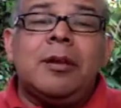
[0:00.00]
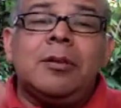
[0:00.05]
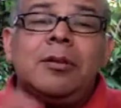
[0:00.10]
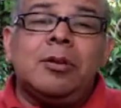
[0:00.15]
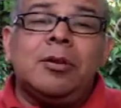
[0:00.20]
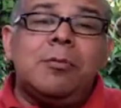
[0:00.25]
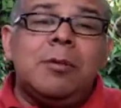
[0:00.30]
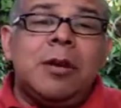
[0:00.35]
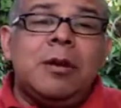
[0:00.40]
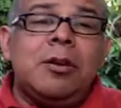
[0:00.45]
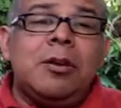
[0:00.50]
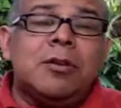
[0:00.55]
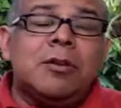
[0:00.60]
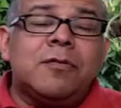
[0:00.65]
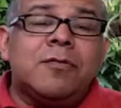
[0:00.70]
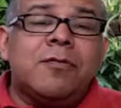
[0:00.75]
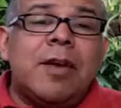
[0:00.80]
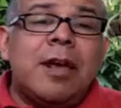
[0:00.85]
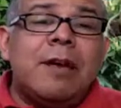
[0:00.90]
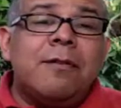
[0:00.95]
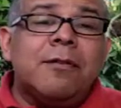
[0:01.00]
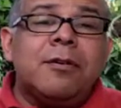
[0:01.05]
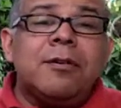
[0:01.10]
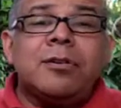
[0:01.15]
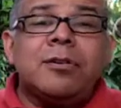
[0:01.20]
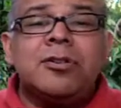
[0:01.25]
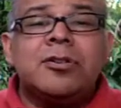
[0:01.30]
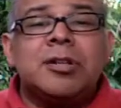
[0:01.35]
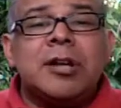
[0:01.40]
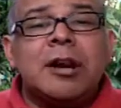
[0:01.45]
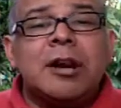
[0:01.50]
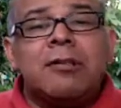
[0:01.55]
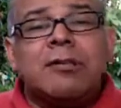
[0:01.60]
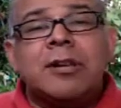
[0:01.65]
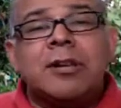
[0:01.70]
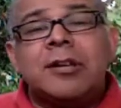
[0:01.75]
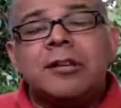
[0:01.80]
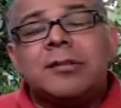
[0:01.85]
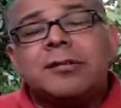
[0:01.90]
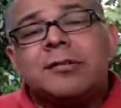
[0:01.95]
Do me a huge favor, share
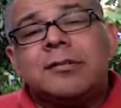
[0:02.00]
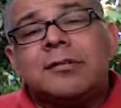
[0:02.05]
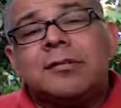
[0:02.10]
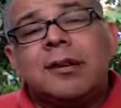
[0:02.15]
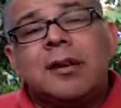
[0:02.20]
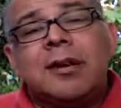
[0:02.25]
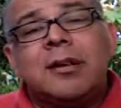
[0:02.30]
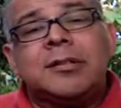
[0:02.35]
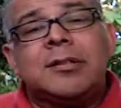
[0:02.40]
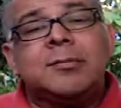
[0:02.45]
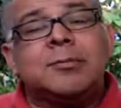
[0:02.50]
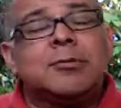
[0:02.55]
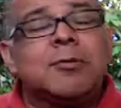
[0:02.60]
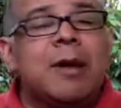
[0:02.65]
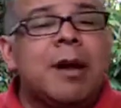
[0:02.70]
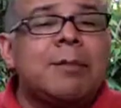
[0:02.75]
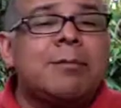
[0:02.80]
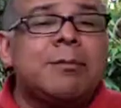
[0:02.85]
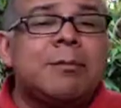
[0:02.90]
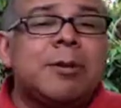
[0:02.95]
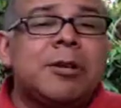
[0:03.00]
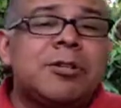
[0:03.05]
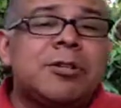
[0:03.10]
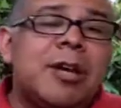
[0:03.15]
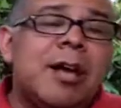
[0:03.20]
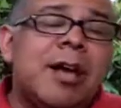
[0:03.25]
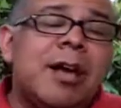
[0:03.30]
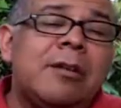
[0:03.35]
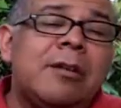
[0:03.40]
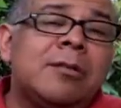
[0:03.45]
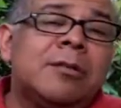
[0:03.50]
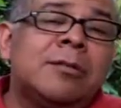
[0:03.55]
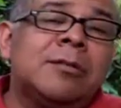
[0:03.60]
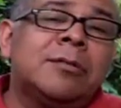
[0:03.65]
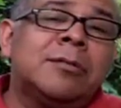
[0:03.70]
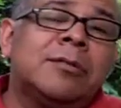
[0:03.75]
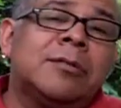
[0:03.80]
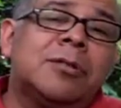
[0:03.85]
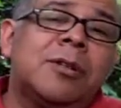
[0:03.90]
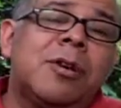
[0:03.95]
this, subscribe to my
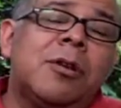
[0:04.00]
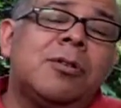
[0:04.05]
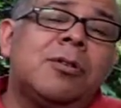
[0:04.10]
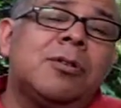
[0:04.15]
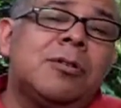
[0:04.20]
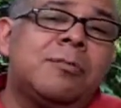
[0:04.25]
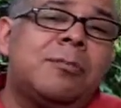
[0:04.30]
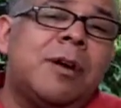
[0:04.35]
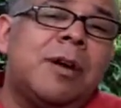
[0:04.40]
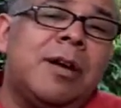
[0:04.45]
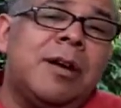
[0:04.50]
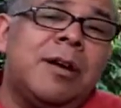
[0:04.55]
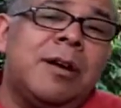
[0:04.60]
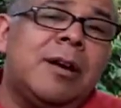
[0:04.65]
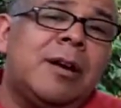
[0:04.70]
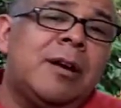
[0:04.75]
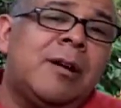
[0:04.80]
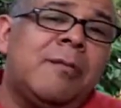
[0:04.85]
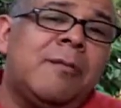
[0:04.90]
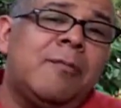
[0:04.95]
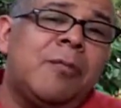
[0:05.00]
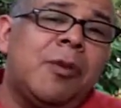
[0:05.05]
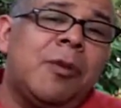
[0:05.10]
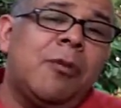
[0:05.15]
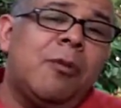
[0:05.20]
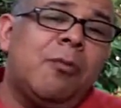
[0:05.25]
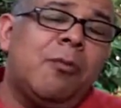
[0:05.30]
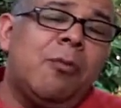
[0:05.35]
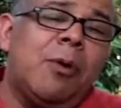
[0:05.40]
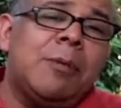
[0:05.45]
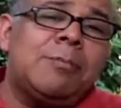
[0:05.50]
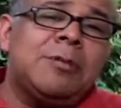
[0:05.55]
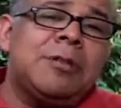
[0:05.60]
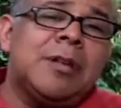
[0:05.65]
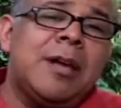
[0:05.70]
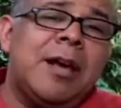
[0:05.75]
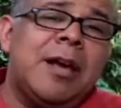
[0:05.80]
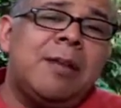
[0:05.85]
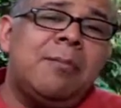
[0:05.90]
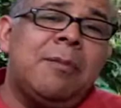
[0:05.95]
channels, go to my
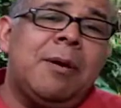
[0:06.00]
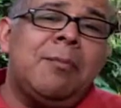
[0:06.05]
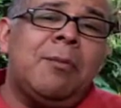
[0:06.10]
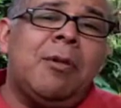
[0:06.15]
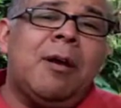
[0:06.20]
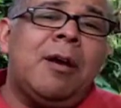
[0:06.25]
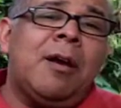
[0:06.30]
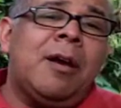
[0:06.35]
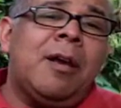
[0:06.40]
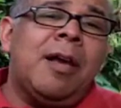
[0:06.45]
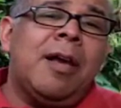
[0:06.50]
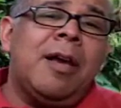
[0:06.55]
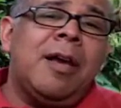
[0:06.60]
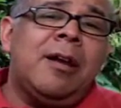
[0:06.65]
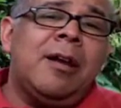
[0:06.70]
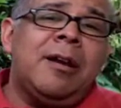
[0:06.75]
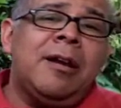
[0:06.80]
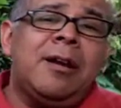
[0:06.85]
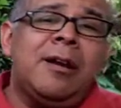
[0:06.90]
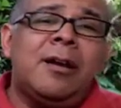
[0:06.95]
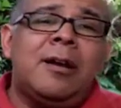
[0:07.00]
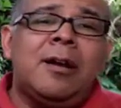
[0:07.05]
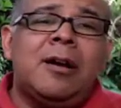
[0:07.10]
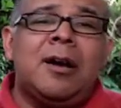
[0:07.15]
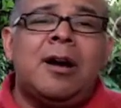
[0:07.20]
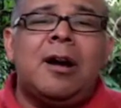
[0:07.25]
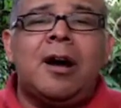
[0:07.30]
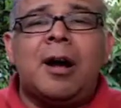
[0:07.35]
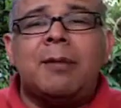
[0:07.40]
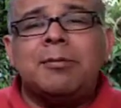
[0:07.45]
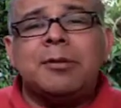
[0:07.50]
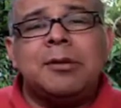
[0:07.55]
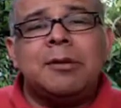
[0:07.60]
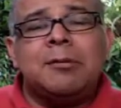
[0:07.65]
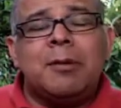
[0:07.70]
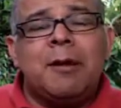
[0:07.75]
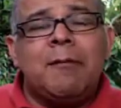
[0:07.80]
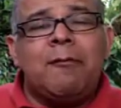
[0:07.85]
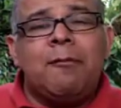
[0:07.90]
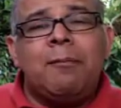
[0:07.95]
website, my blog, and opt into
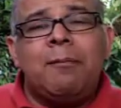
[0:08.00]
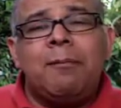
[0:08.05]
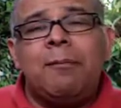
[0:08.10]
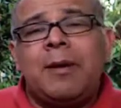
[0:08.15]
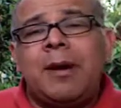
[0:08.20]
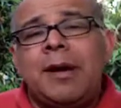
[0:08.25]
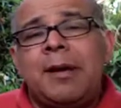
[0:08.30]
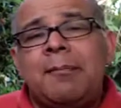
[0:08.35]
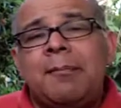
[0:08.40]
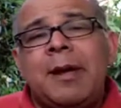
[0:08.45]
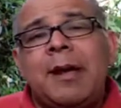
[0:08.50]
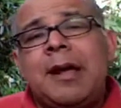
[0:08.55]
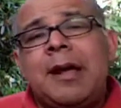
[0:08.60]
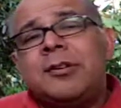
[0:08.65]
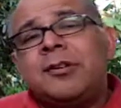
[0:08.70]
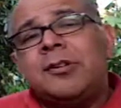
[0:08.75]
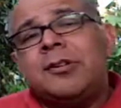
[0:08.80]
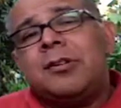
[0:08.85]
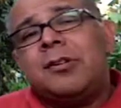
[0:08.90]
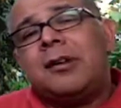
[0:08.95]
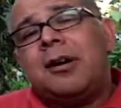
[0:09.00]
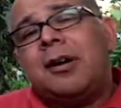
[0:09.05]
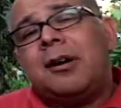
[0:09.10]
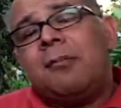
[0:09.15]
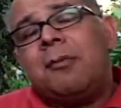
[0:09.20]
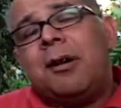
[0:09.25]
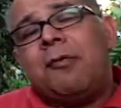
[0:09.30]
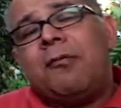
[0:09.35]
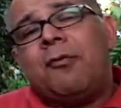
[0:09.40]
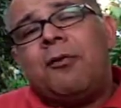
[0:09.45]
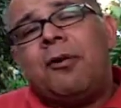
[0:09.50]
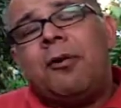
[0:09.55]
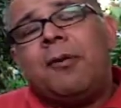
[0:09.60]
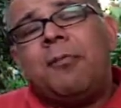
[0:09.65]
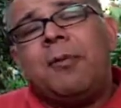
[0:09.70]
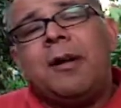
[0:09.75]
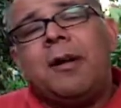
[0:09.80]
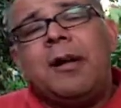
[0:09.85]
my page on my forum.